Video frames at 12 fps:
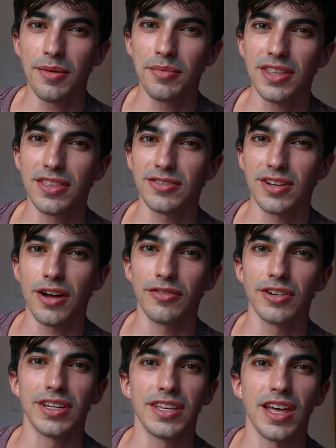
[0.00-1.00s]
I mean, there's not
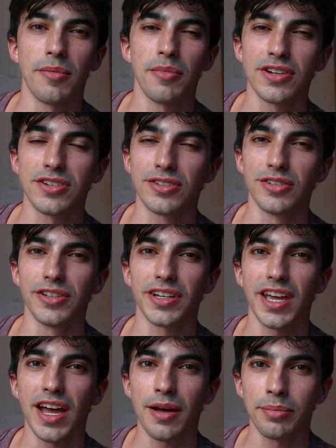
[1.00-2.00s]
really that much to
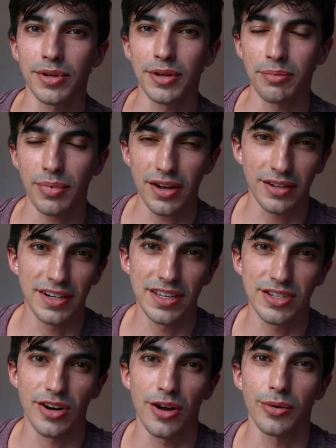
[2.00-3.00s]
look at, but
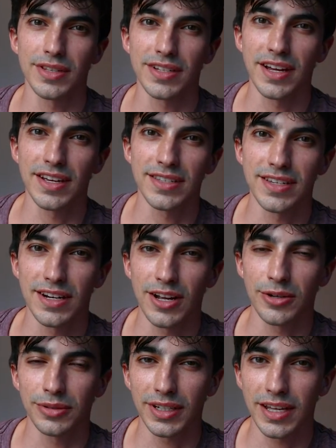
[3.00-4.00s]
balconies are always nice, you
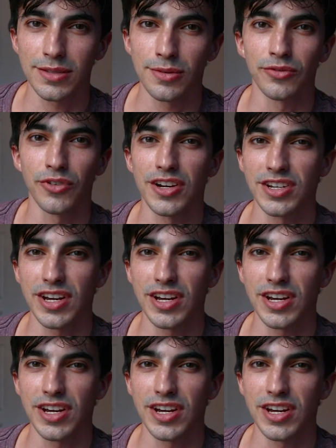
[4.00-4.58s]
know, get some fresh